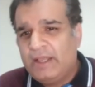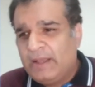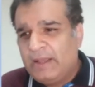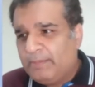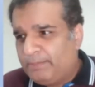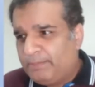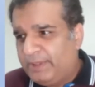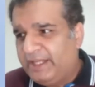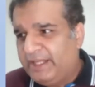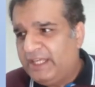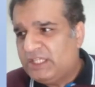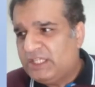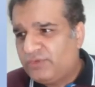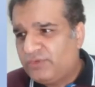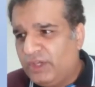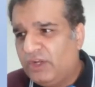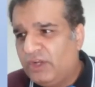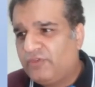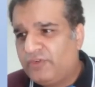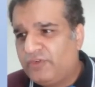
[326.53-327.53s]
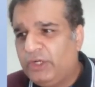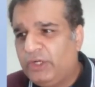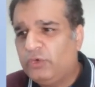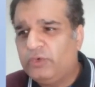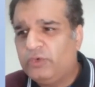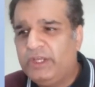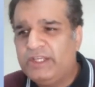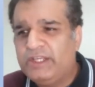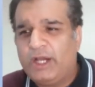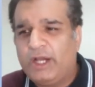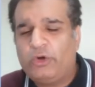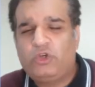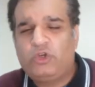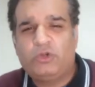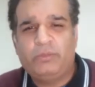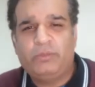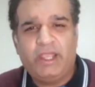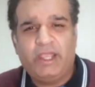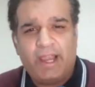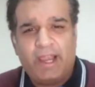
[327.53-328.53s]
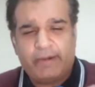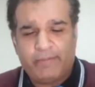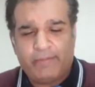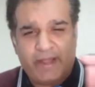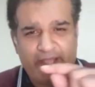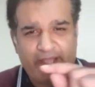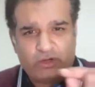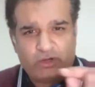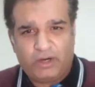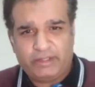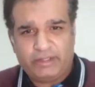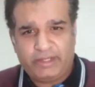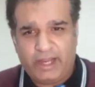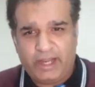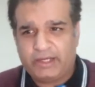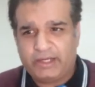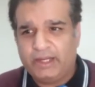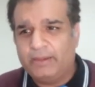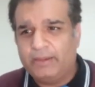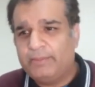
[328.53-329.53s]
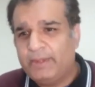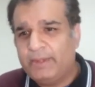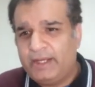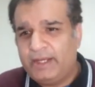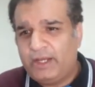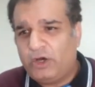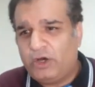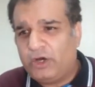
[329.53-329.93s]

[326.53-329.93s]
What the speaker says: Please feel free to reach out to me at my contact number